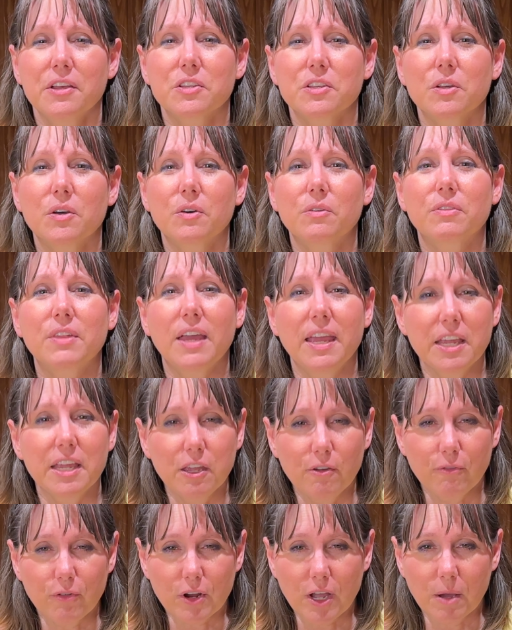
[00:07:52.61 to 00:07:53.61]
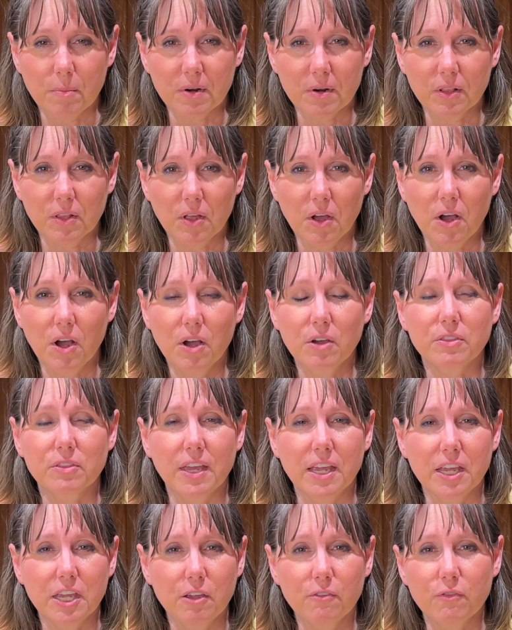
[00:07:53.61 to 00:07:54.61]
So thank you for coming along.
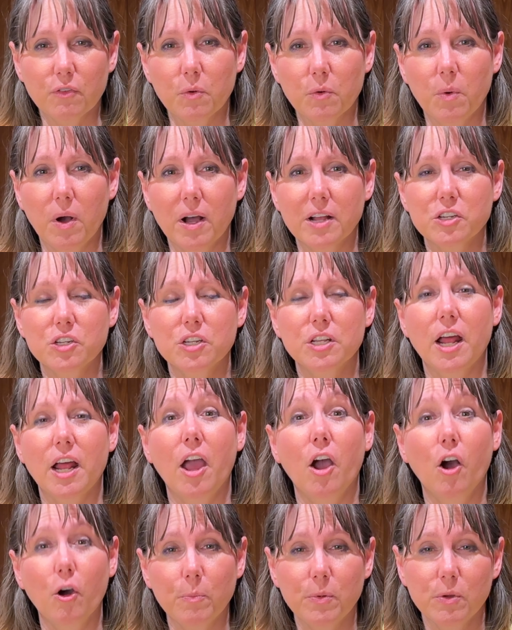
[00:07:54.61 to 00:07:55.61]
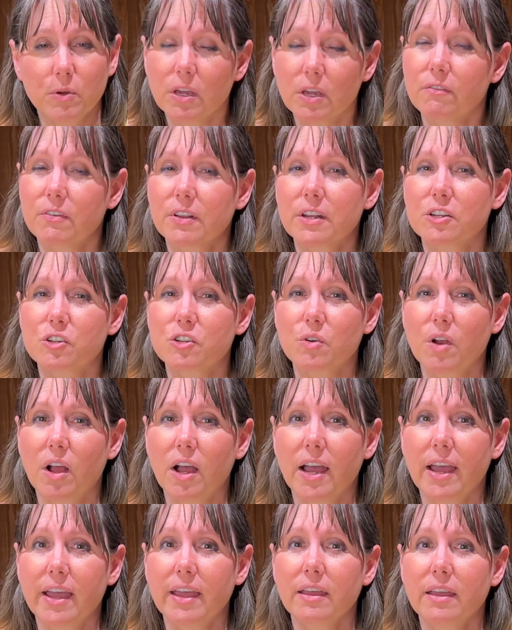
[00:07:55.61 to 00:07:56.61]
Thank you for watching. I hope you give it a
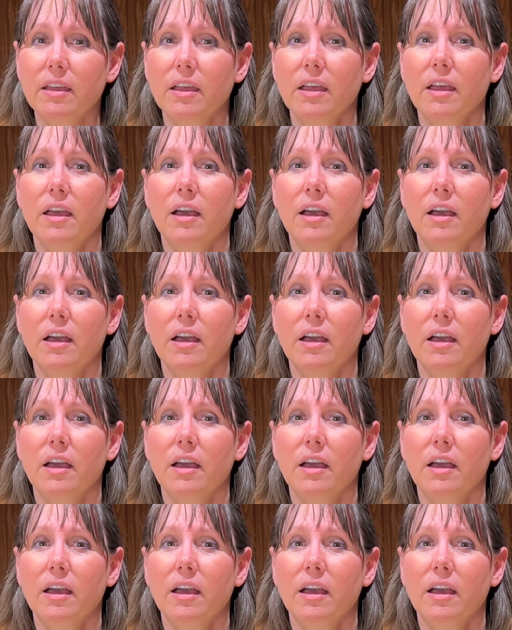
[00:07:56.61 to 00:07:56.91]
try.